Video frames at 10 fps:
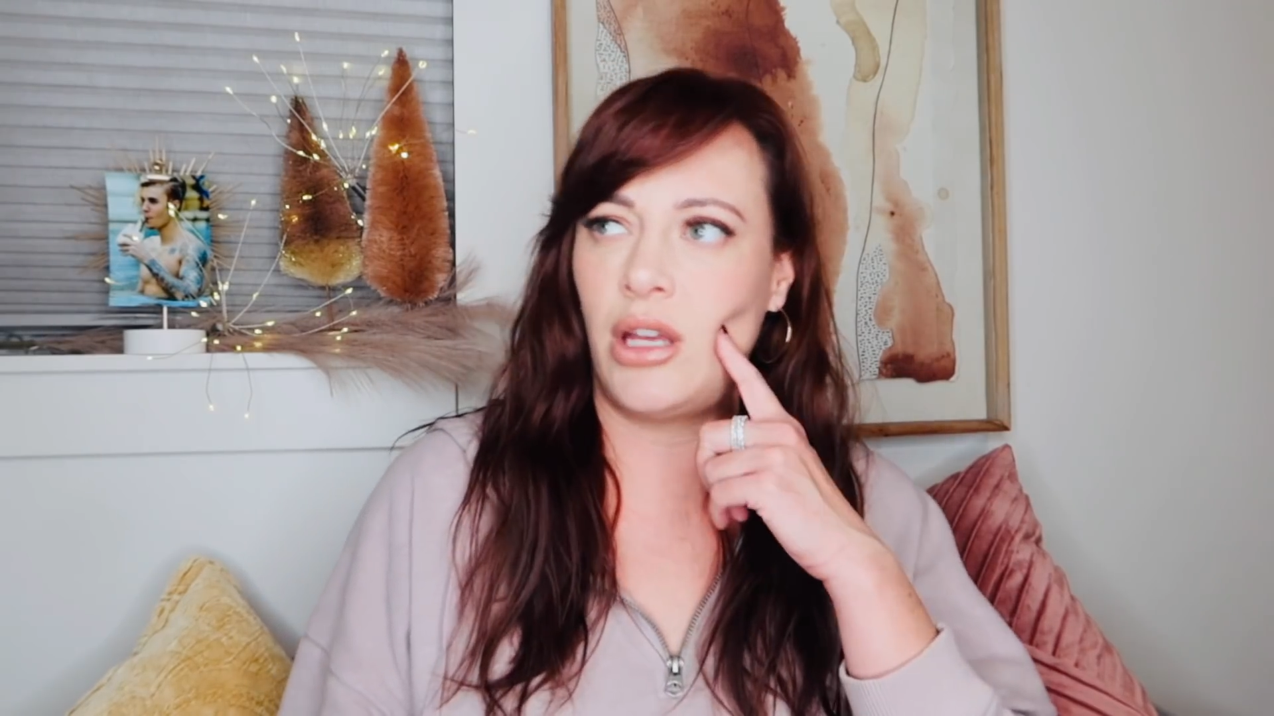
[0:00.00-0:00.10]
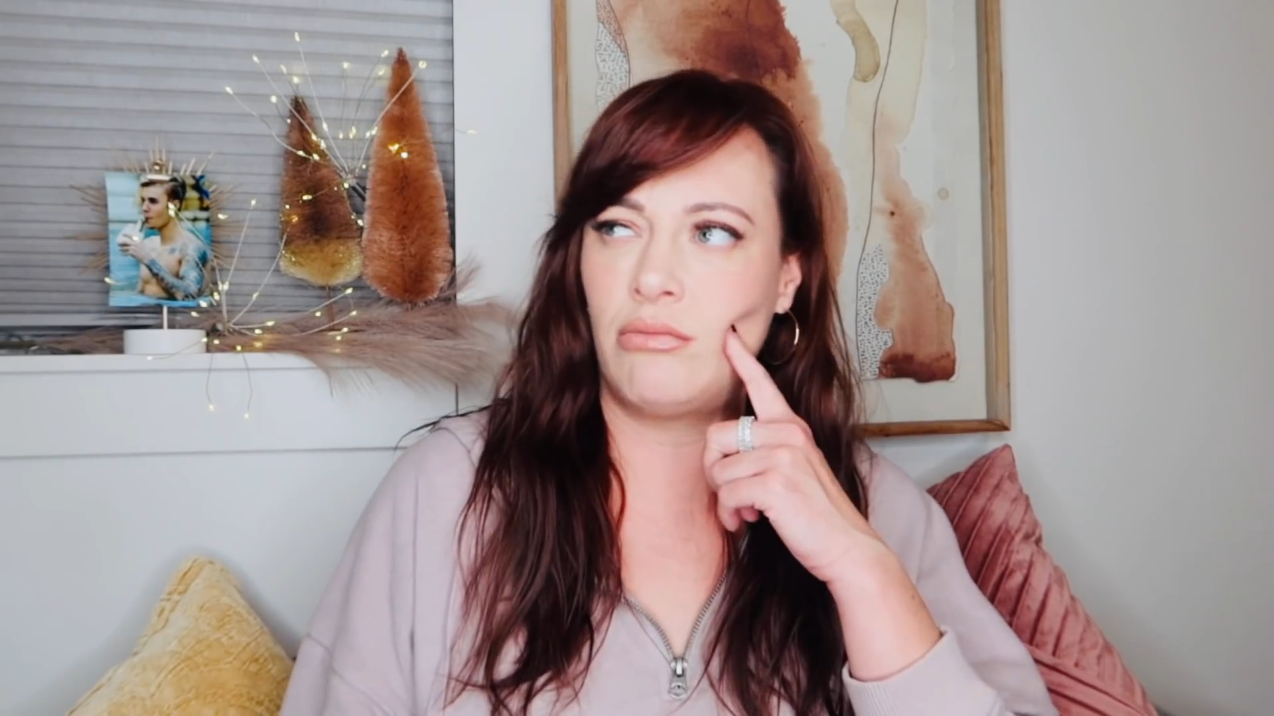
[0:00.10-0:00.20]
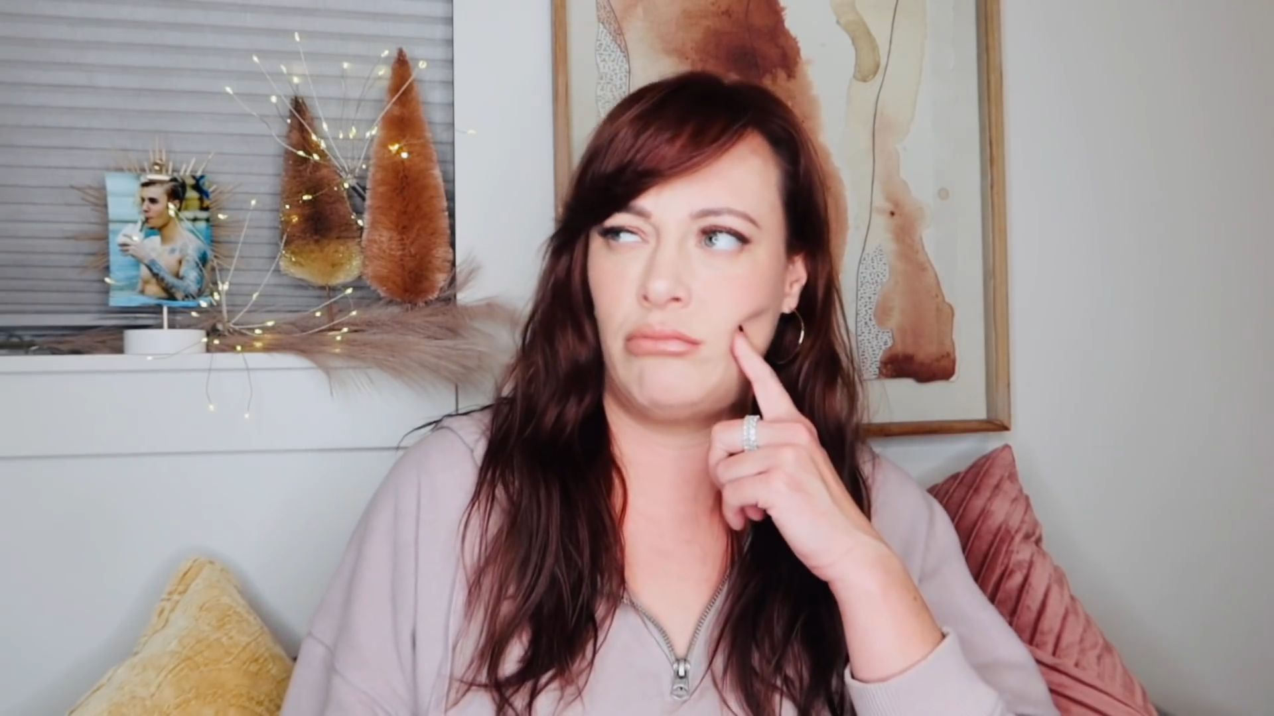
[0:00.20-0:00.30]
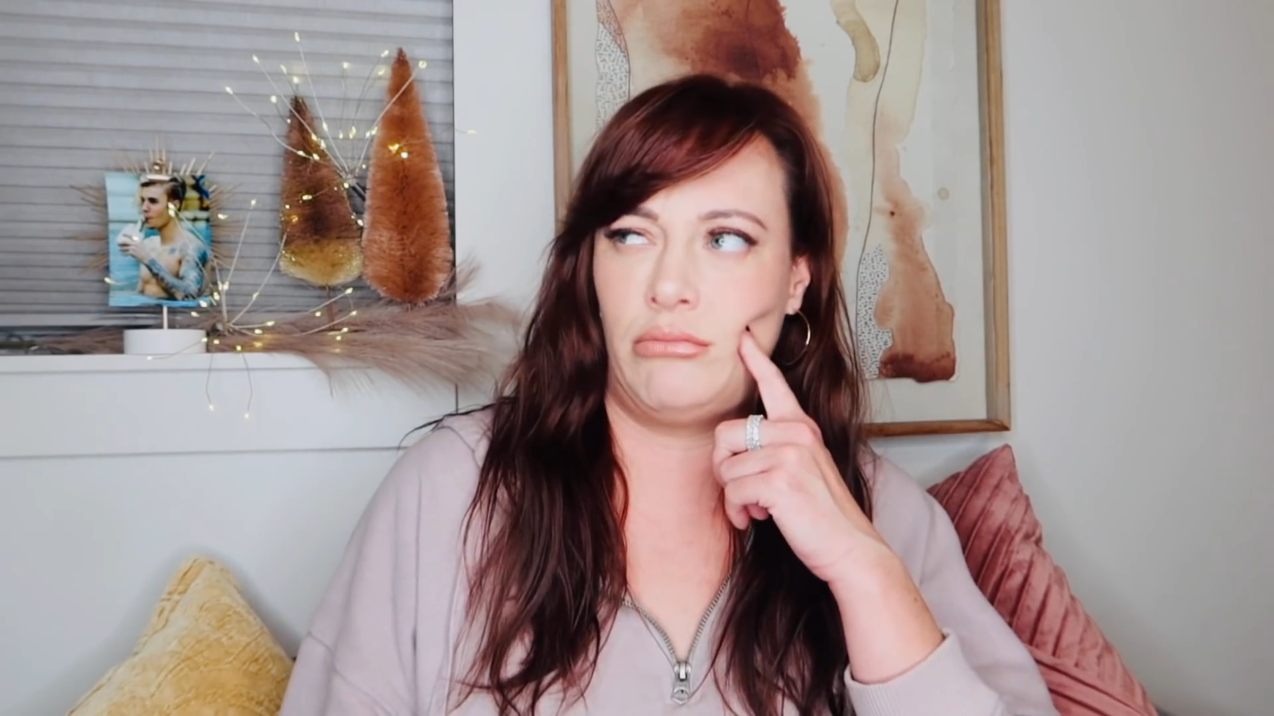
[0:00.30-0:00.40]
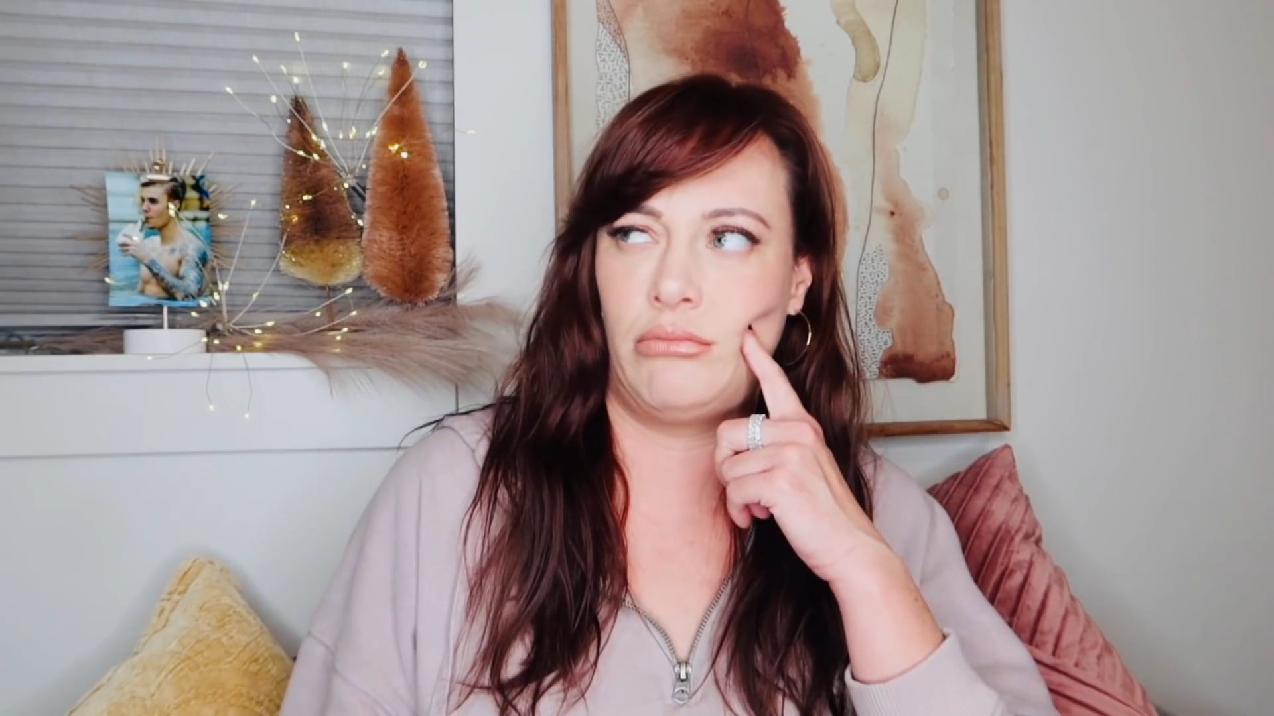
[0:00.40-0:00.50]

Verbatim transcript: like,